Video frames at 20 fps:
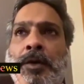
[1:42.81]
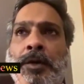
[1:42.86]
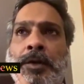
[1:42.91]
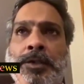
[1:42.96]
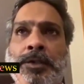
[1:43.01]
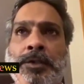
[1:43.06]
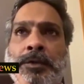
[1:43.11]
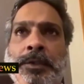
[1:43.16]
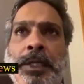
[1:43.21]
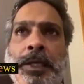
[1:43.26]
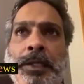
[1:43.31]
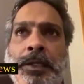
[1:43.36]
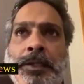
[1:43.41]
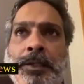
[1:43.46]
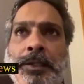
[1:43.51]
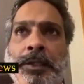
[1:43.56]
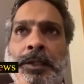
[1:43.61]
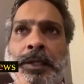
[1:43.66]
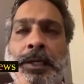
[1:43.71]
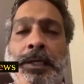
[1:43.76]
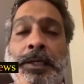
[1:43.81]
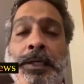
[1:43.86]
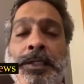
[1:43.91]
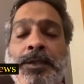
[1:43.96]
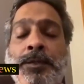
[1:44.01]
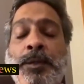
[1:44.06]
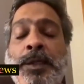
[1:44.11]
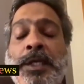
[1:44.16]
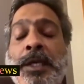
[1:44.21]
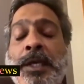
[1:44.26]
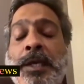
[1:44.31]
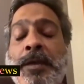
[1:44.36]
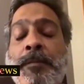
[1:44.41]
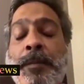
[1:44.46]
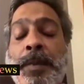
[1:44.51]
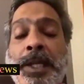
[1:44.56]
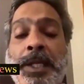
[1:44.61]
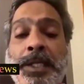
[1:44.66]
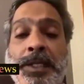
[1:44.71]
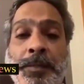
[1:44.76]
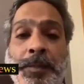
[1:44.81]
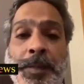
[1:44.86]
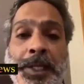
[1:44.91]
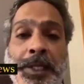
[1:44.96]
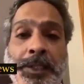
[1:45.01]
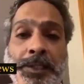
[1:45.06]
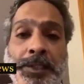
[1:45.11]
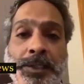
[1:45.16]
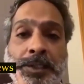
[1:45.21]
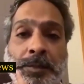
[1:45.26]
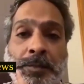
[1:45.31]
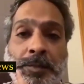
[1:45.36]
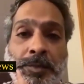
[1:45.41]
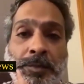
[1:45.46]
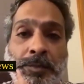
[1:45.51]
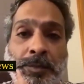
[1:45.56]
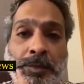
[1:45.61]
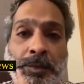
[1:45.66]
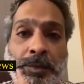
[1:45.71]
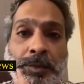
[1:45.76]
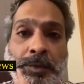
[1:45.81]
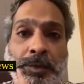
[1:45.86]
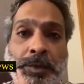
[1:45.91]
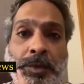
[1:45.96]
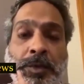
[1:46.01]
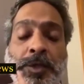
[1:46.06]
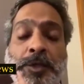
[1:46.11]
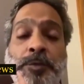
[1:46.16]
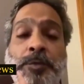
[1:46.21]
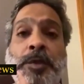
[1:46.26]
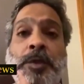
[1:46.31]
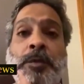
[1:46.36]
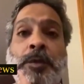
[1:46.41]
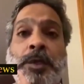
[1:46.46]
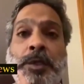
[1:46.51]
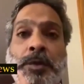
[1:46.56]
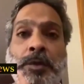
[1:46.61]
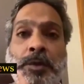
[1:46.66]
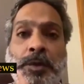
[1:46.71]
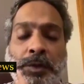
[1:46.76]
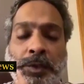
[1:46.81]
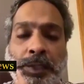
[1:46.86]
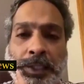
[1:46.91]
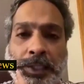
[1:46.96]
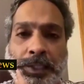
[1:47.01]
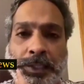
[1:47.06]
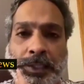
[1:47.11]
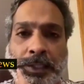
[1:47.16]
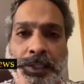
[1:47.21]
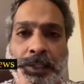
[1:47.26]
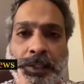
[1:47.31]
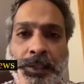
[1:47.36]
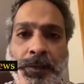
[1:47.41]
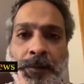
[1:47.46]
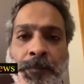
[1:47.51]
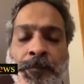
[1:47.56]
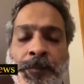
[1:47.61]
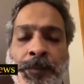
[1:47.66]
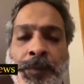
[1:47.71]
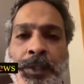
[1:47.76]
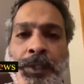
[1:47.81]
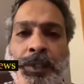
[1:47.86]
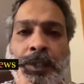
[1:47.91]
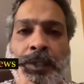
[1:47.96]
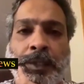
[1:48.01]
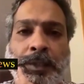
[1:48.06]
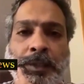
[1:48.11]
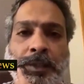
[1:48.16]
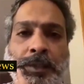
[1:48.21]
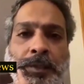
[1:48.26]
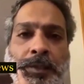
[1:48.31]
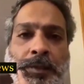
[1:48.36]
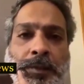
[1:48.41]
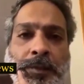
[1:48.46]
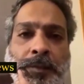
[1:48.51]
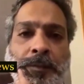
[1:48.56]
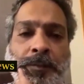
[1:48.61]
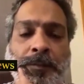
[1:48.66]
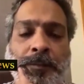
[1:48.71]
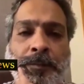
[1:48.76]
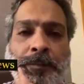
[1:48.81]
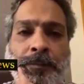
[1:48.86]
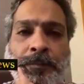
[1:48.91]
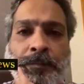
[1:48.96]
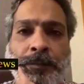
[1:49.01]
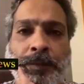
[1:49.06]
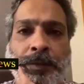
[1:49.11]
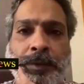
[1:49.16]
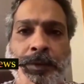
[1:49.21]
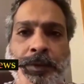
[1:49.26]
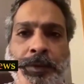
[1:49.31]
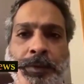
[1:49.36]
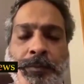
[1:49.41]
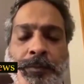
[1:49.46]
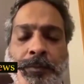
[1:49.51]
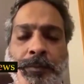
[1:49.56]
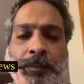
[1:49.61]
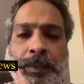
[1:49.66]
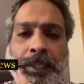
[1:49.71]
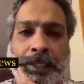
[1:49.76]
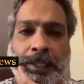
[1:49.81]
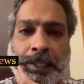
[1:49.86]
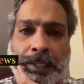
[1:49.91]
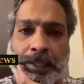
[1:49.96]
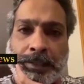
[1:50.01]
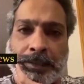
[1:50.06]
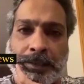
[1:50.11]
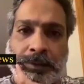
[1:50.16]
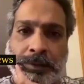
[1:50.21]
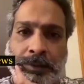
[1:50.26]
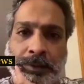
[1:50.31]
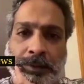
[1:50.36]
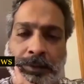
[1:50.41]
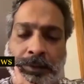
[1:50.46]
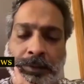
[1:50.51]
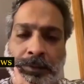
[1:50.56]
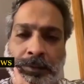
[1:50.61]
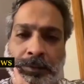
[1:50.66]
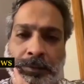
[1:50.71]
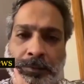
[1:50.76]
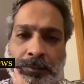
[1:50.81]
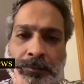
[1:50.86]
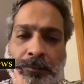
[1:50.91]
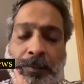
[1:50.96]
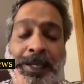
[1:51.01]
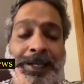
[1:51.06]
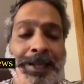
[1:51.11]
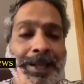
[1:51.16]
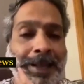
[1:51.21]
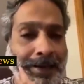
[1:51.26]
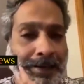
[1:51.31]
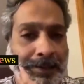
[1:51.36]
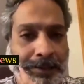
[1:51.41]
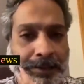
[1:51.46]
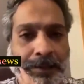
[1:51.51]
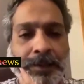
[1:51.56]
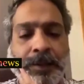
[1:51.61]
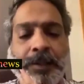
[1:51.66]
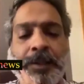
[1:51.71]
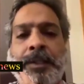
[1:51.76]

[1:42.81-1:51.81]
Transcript: also that uh, unless we had paid the balance amount the hospital were not releasing uh, uh, my dad's uh, my dad